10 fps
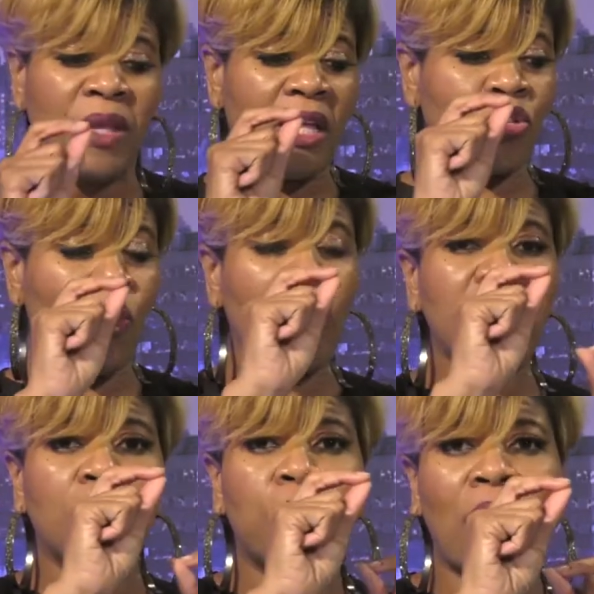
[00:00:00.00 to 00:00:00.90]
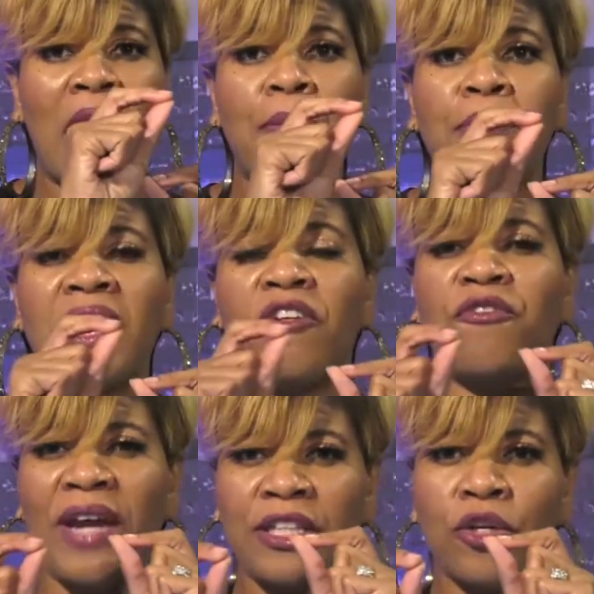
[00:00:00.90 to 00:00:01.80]
it's going to probably
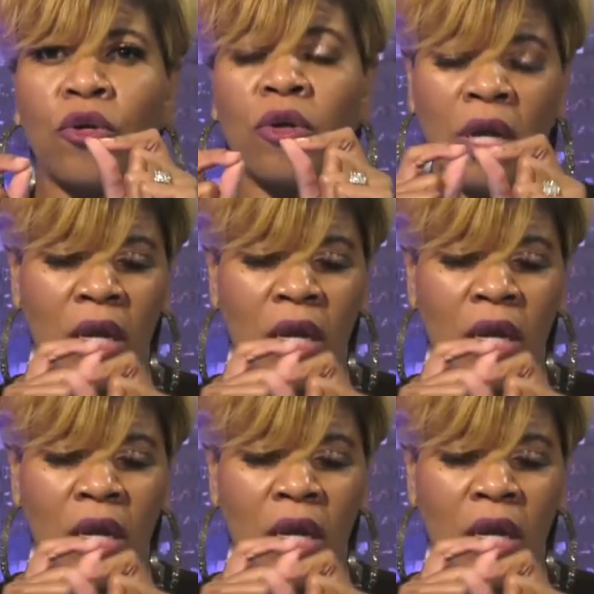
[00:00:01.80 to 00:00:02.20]
affect her